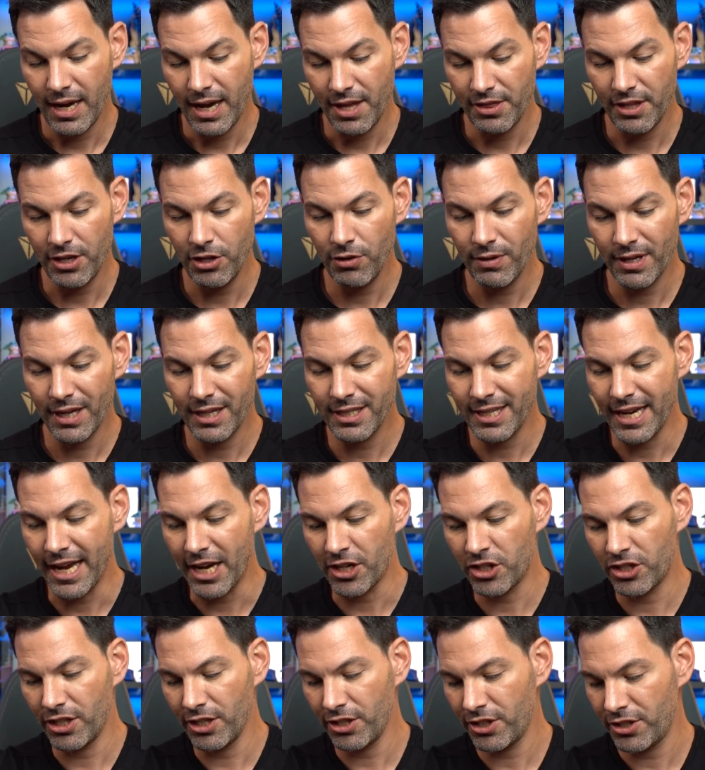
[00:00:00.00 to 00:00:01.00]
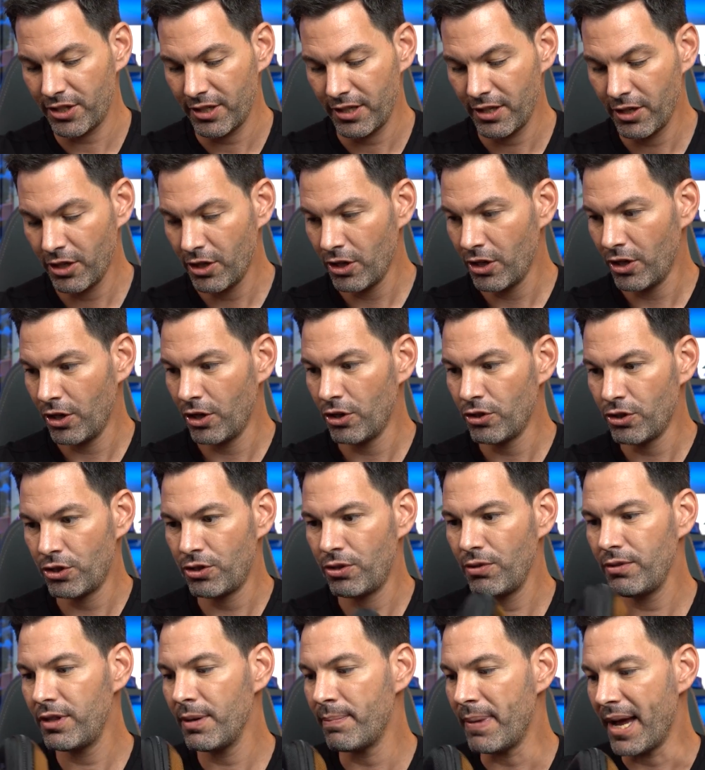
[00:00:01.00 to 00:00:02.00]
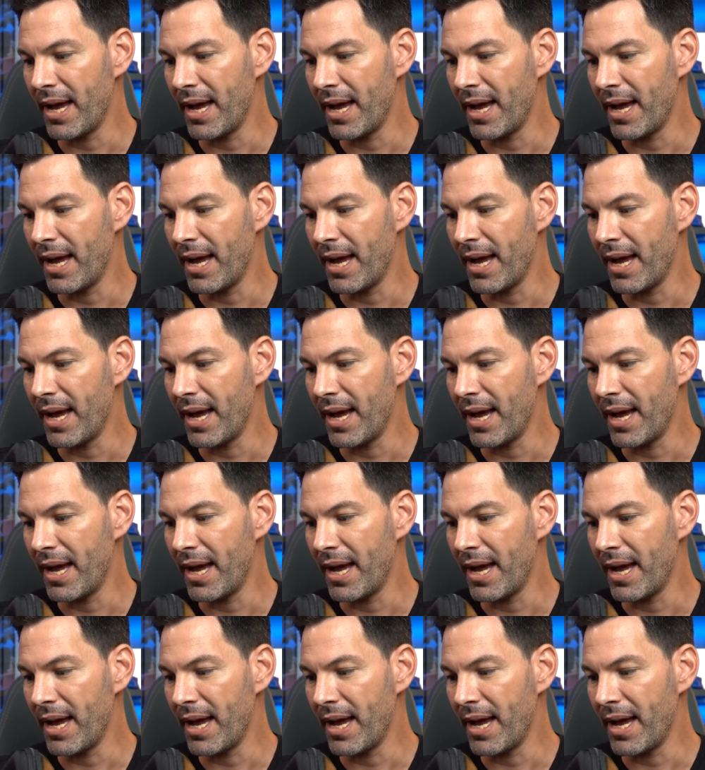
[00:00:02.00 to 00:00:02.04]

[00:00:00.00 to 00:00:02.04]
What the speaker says: And then you can attach this to the